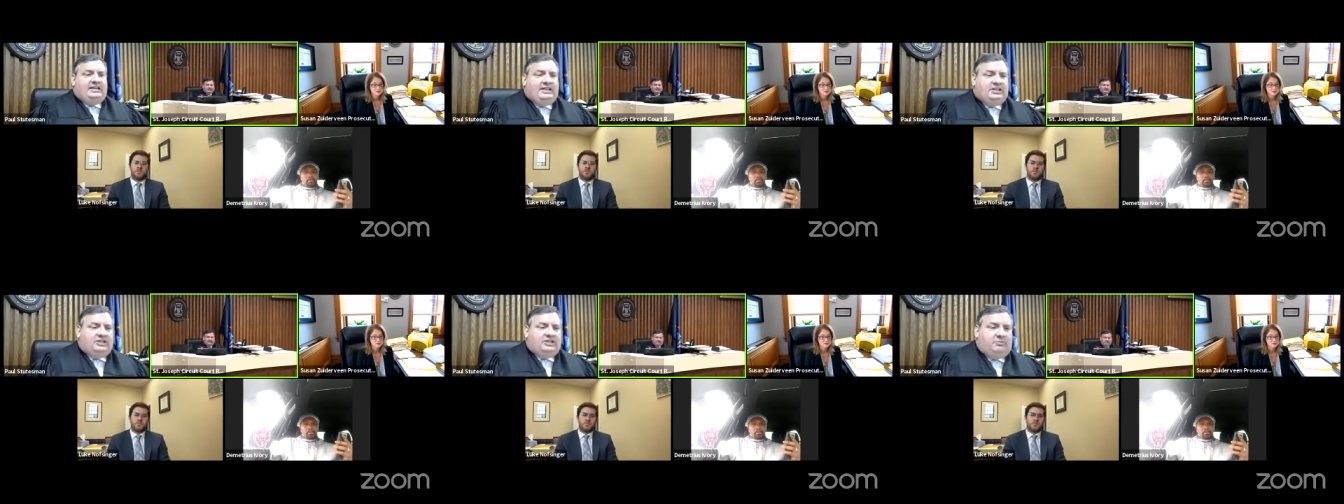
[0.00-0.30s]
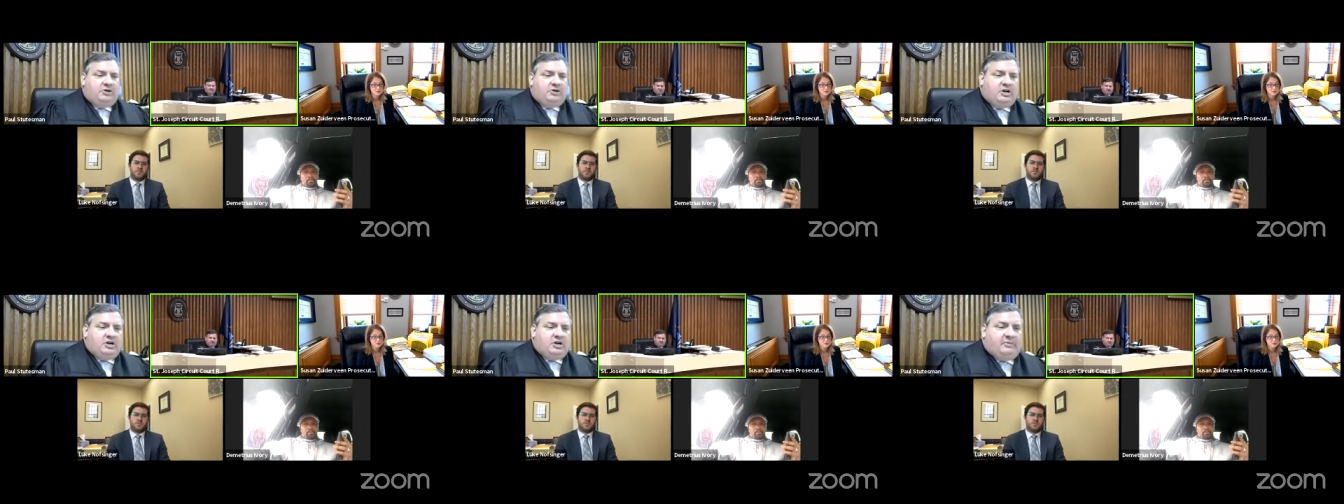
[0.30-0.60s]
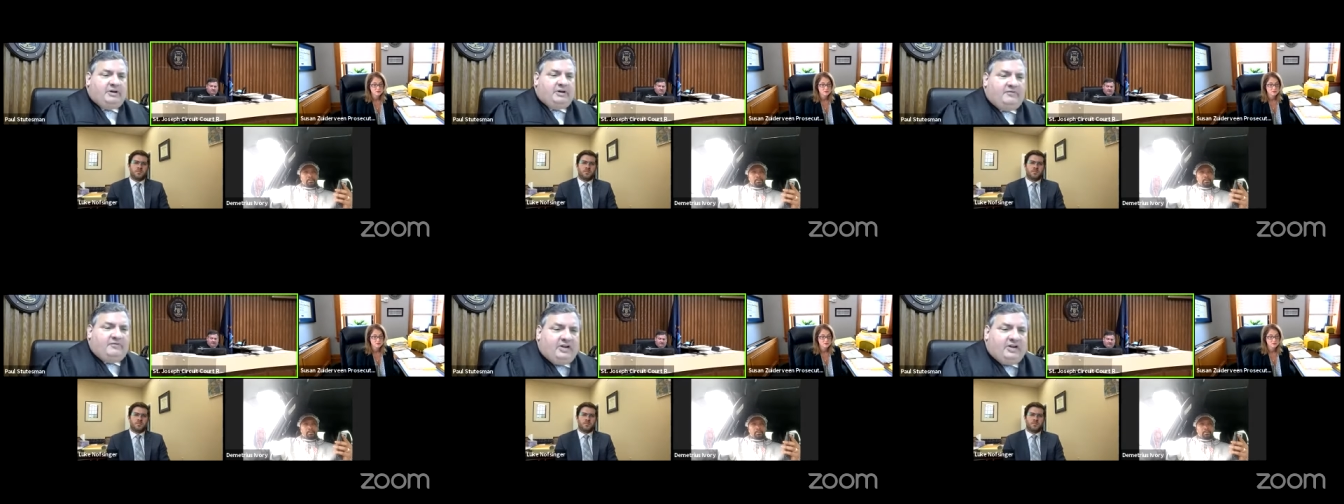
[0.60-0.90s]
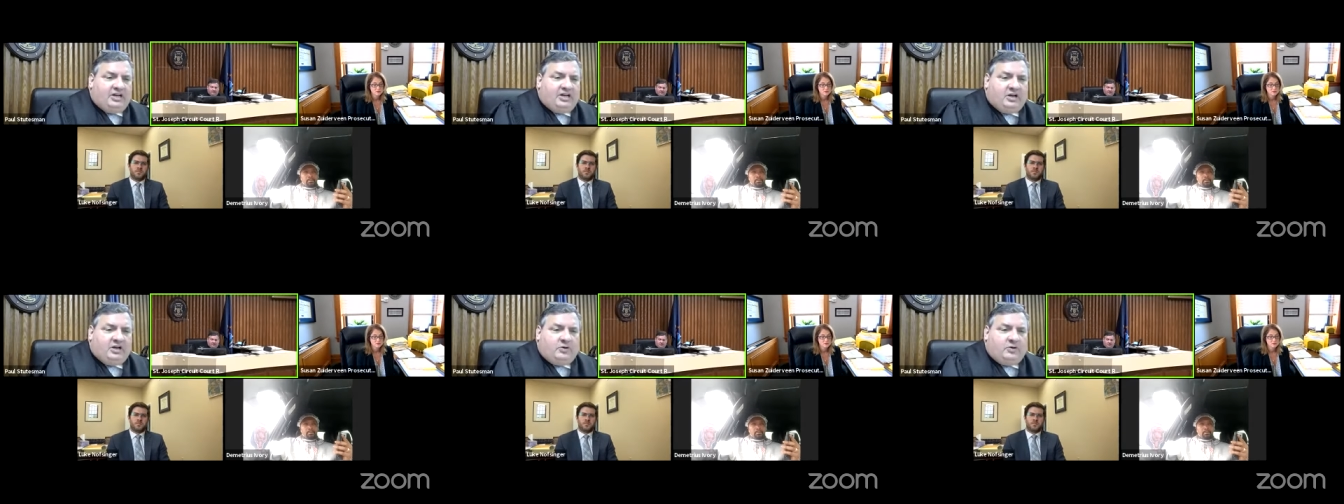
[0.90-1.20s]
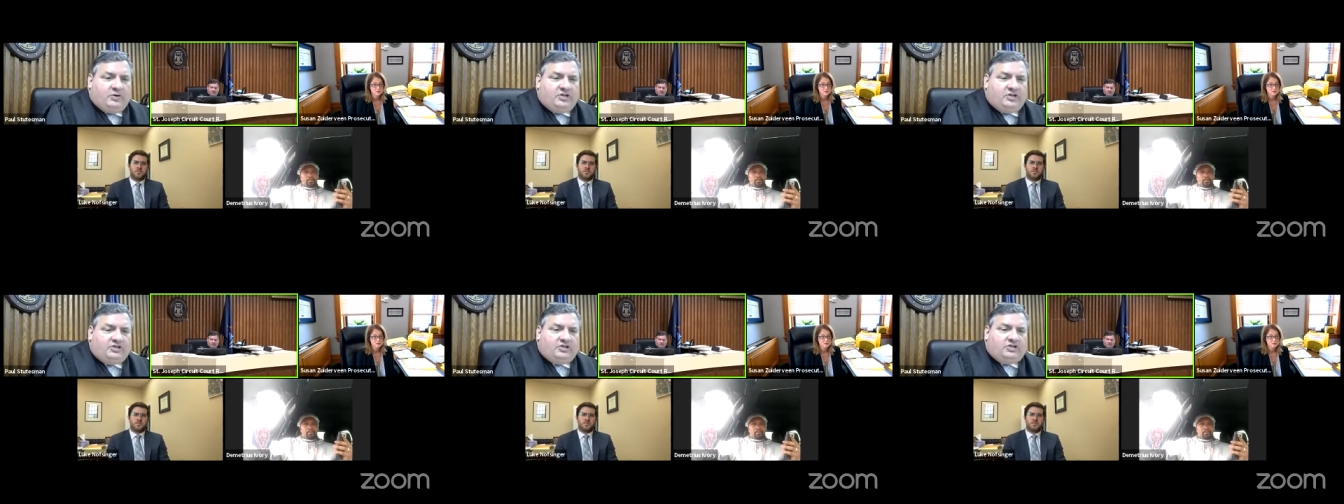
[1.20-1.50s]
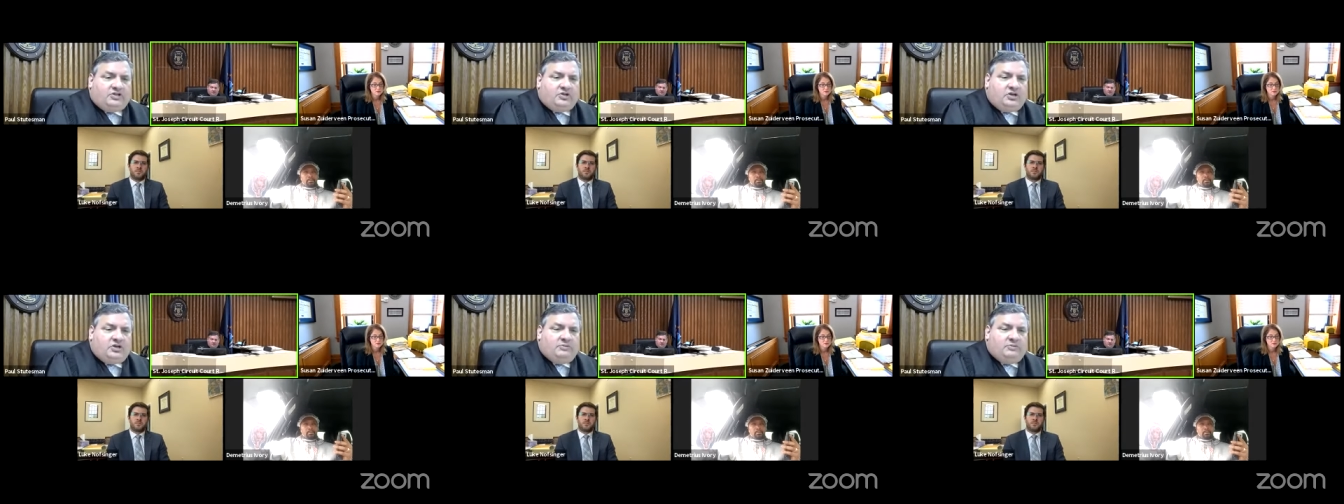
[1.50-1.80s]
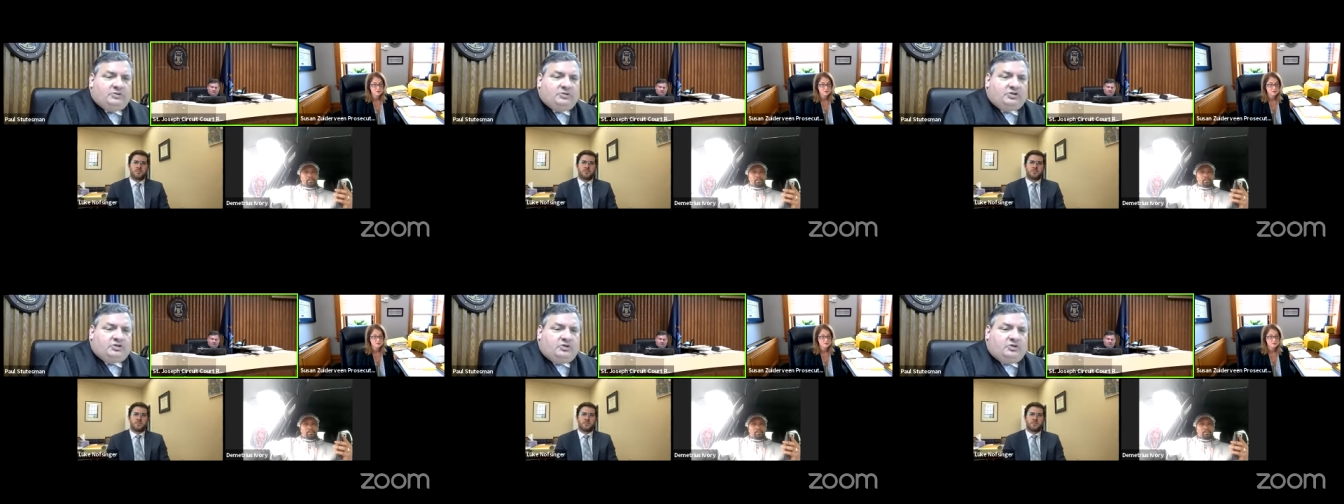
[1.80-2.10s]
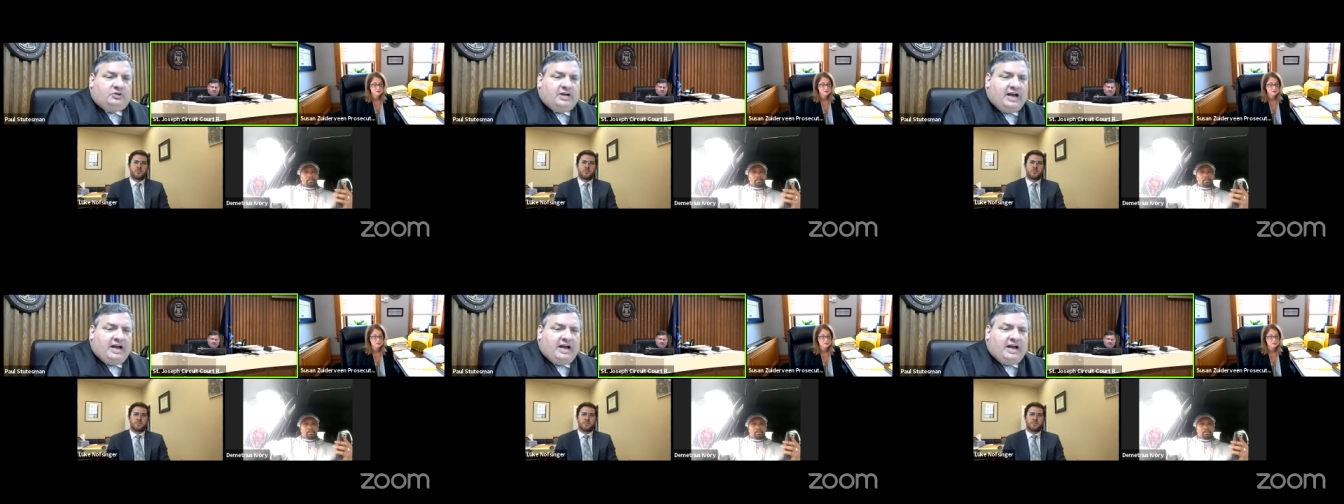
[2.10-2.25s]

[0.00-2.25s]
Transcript: He is appearing by video with his attorney, Mr.